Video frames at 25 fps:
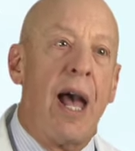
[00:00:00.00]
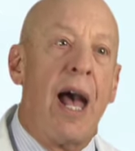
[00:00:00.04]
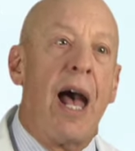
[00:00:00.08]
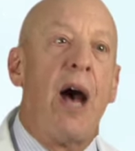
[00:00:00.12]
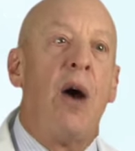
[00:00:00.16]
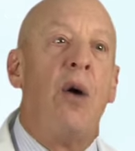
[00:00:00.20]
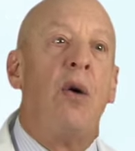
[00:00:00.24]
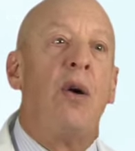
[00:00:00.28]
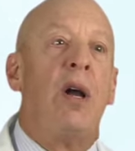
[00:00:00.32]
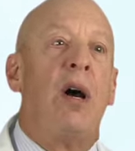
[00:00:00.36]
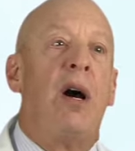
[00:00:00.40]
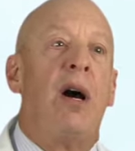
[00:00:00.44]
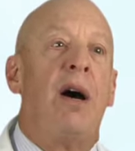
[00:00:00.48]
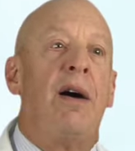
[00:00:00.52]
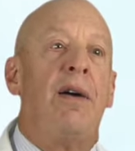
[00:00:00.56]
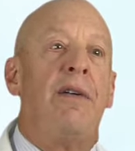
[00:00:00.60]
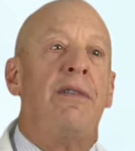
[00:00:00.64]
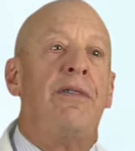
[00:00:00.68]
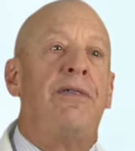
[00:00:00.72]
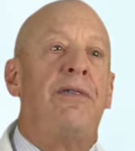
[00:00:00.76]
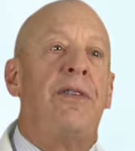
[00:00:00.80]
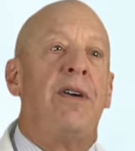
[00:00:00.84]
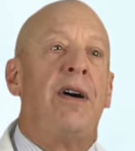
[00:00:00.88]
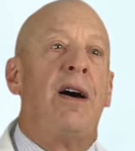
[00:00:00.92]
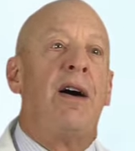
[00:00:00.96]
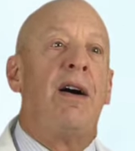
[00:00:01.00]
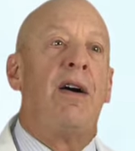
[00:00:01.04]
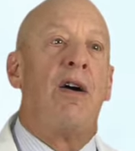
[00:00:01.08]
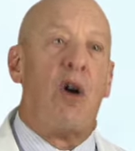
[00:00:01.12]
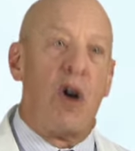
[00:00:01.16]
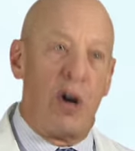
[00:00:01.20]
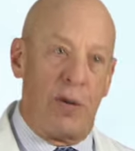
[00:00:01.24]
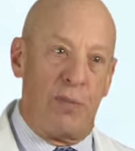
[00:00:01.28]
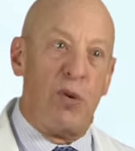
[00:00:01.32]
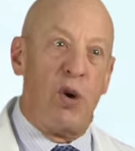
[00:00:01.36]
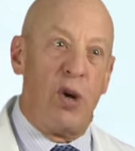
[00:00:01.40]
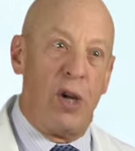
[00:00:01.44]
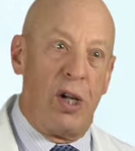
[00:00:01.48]
out of a
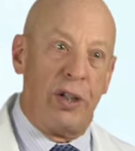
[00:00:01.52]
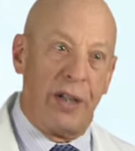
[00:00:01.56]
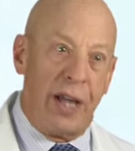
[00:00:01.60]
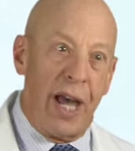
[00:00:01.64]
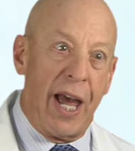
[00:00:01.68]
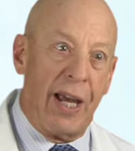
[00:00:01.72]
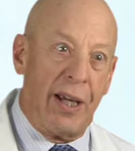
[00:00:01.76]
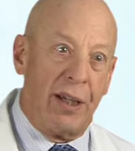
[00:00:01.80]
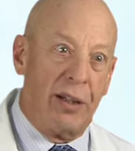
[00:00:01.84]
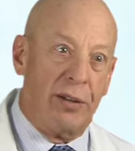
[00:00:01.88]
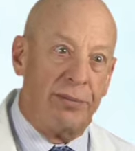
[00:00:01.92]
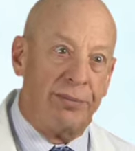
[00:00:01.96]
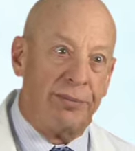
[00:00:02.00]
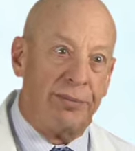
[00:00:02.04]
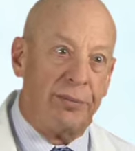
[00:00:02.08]
hard-boiled egg,